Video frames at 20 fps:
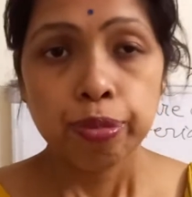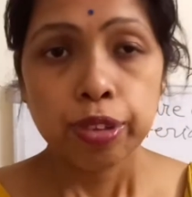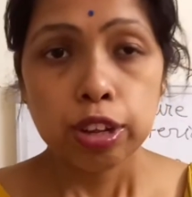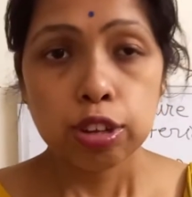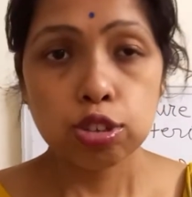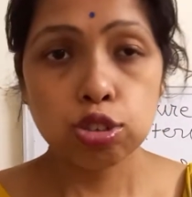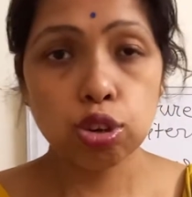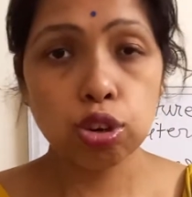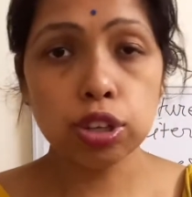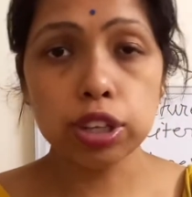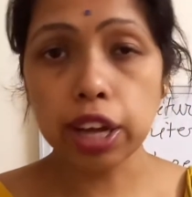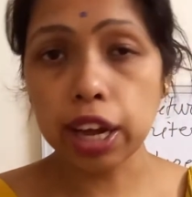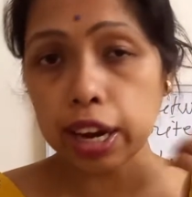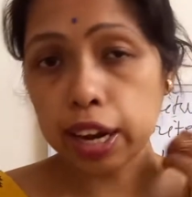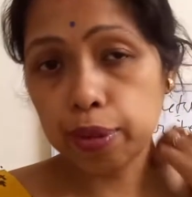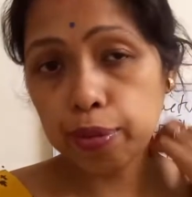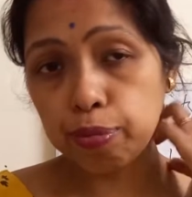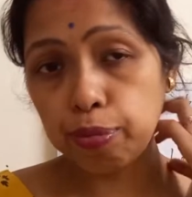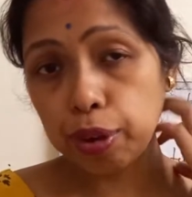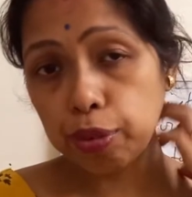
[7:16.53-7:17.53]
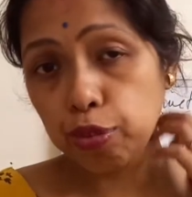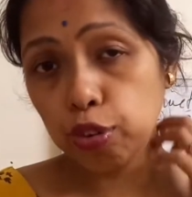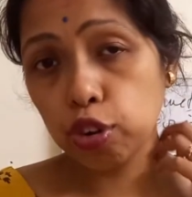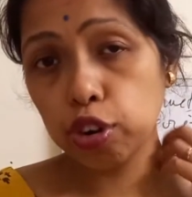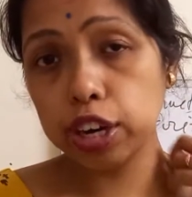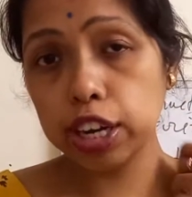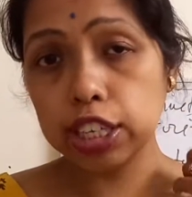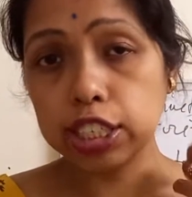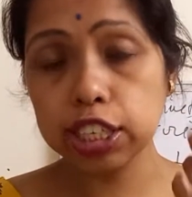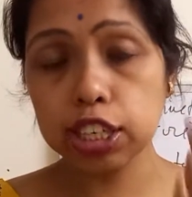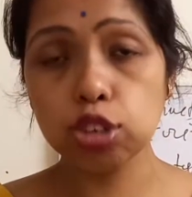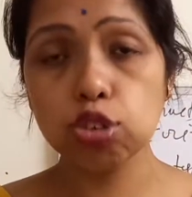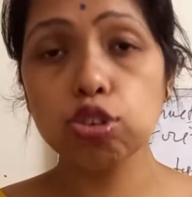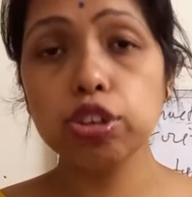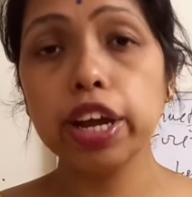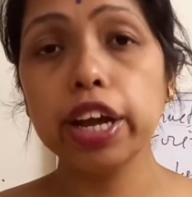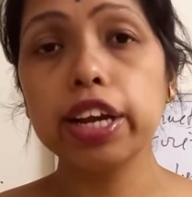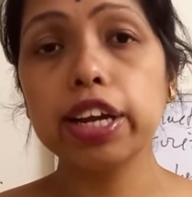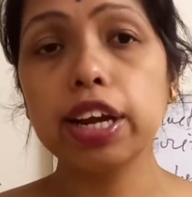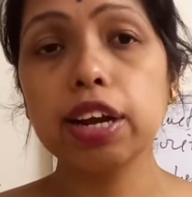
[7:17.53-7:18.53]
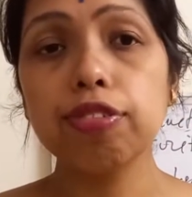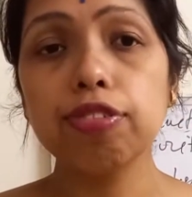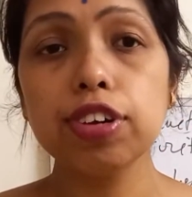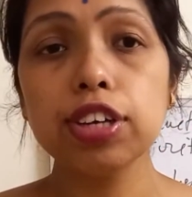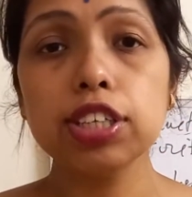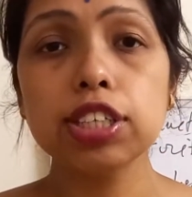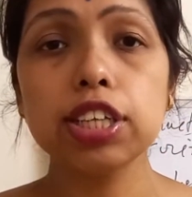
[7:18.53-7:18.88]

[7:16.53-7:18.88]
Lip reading: so before reaching to the interface,